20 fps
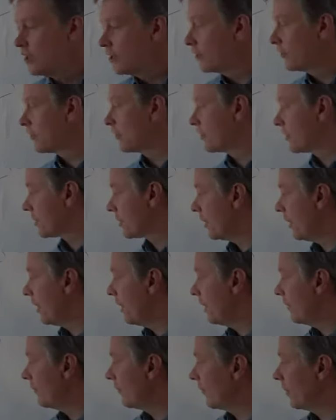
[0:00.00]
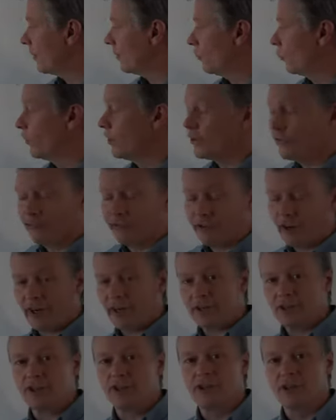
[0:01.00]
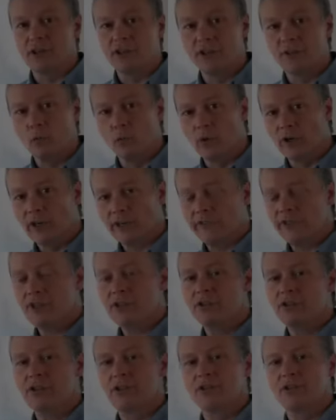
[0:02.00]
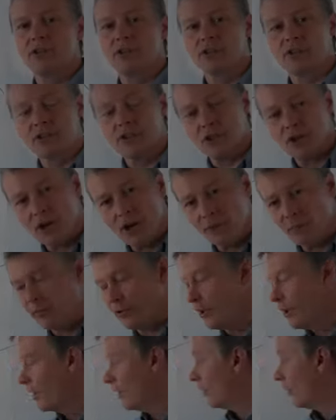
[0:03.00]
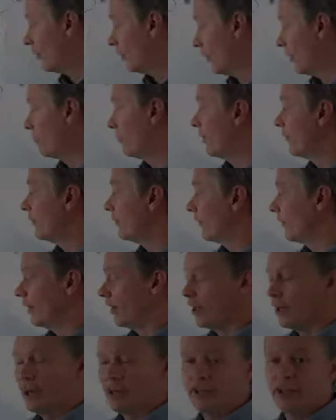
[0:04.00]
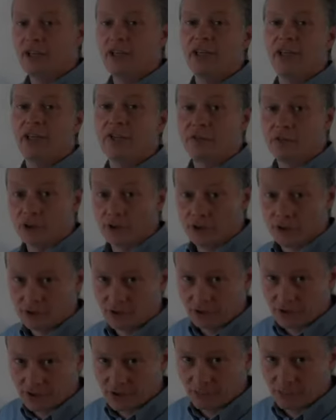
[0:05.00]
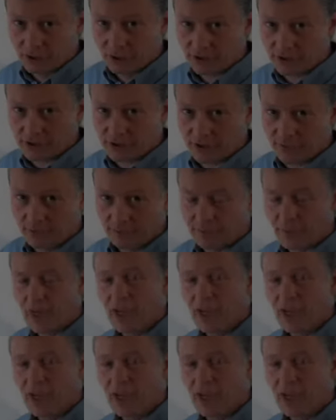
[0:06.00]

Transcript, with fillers: you can see that with a fraction, whatever you do to the top or above the line, you've got to do to the bottom.